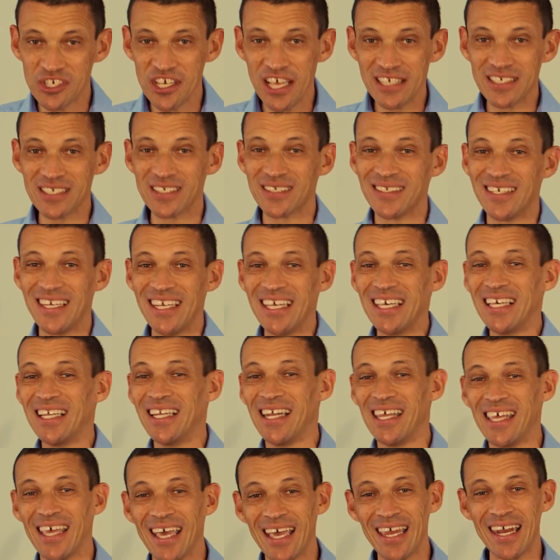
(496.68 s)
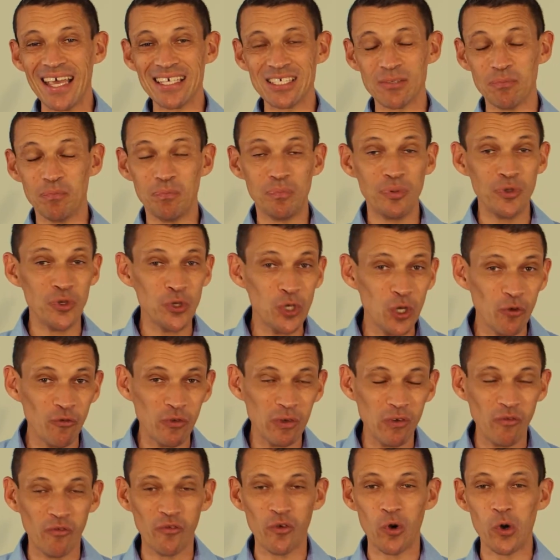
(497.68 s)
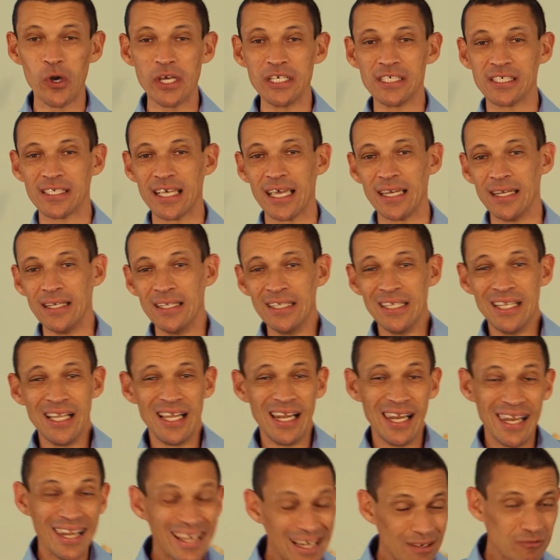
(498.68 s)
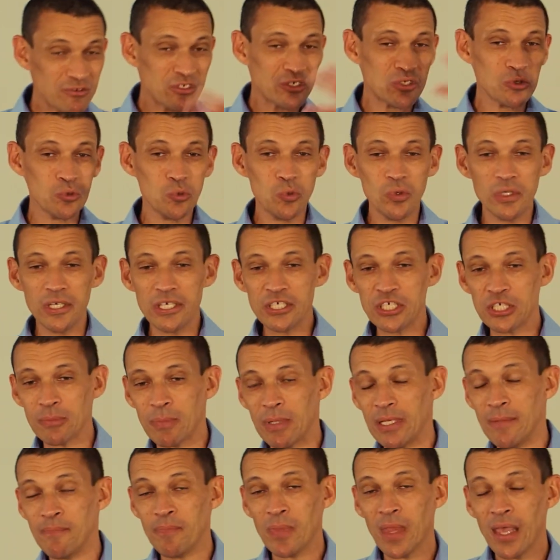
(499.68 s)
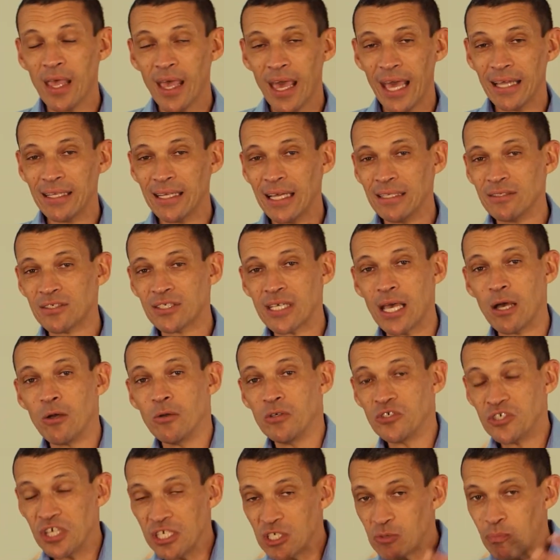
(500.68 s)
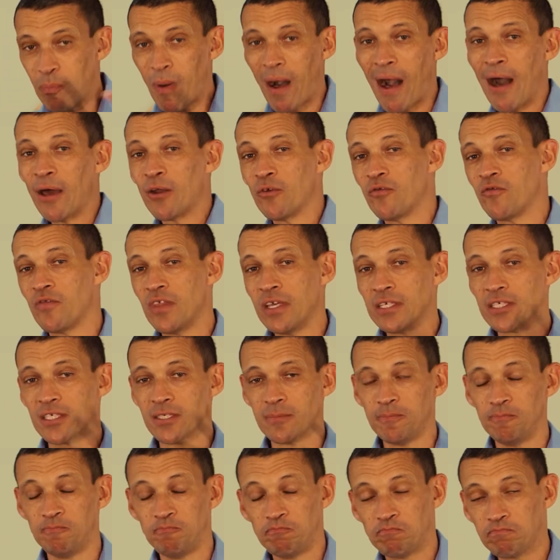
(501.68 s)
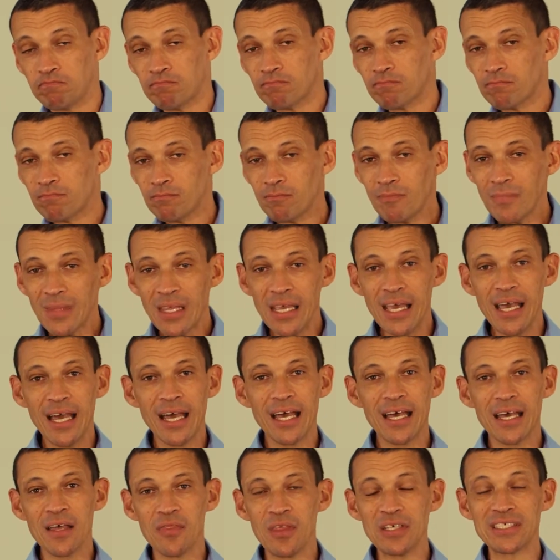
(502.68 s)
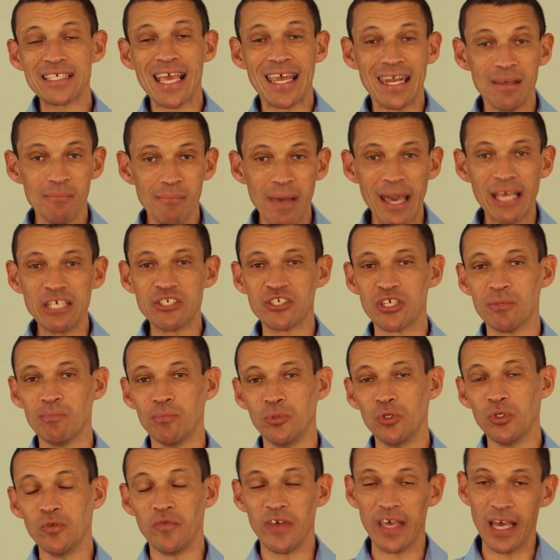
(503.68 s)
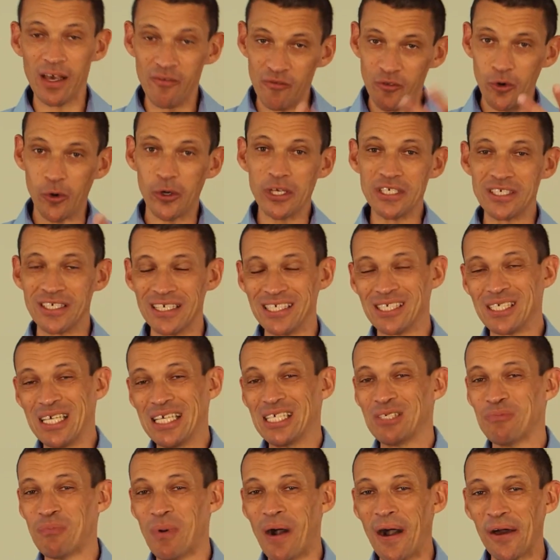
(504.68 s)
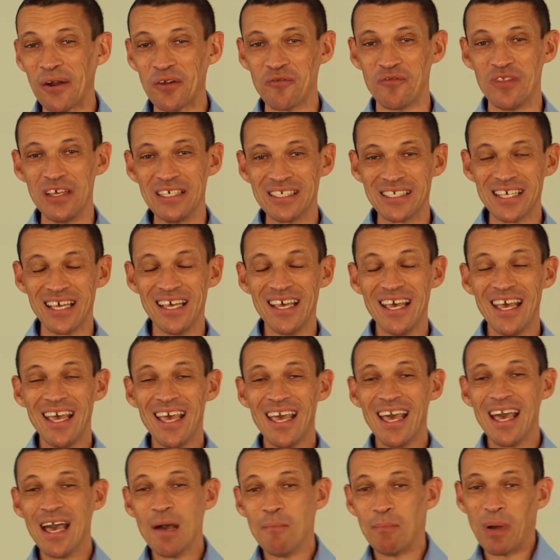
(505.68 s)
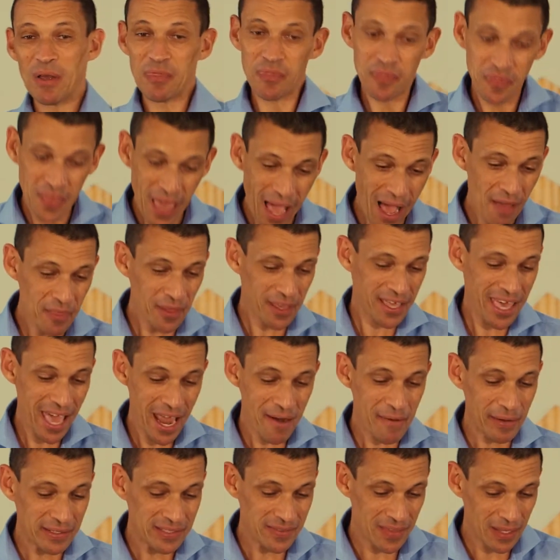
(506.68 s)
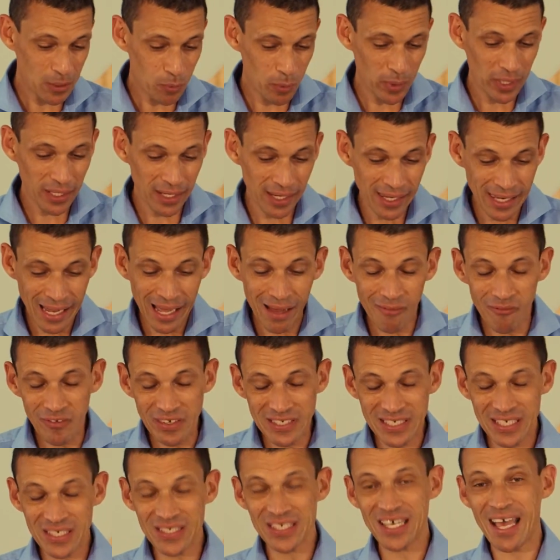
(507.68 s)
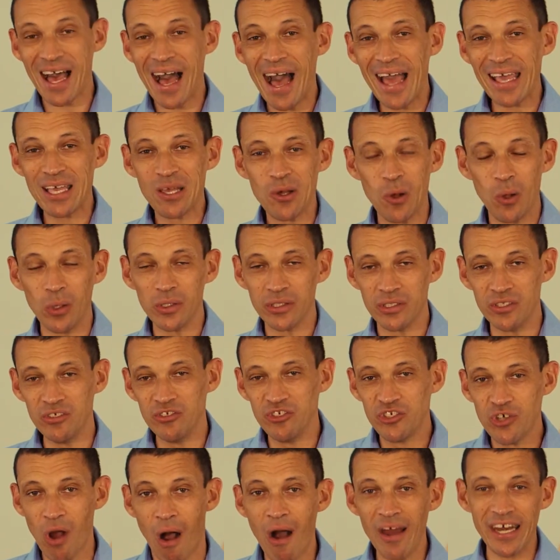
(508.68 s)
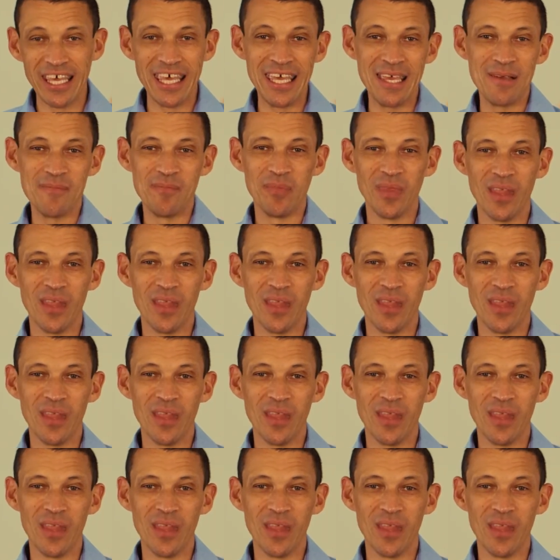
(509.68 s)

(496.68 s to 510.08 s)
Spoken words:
Jesus dearly and has a beautiful voice and loves to worship. And so she's part of this animation movie. Her voice is part of this. But the other character that we love is this guy called Johnny.